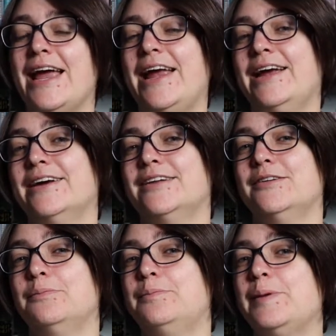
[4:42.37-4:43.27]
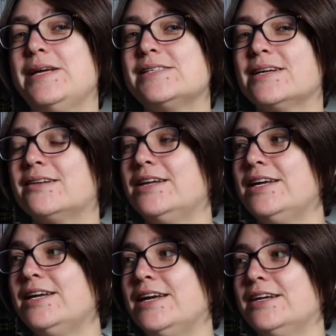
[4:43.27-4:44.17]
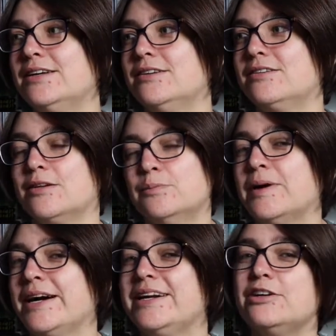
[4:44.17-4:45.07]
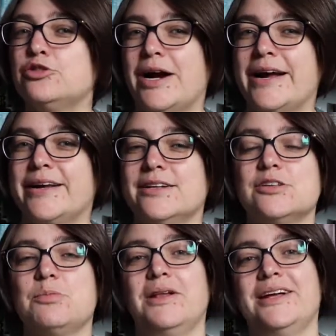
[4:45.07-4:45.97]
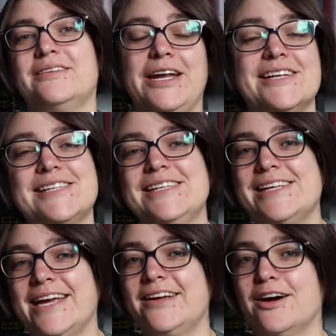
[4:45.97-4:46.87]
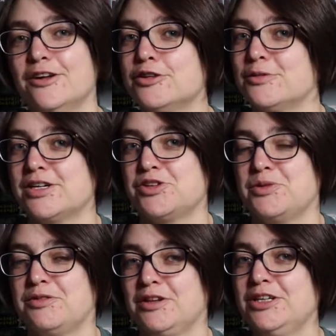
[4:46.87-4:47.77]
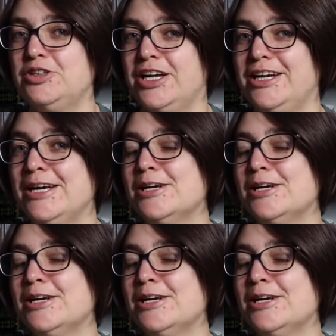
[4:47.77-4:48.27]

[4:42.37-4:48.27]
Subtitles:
and basically is combining dragons plus fantasy take on the Russian Revolution.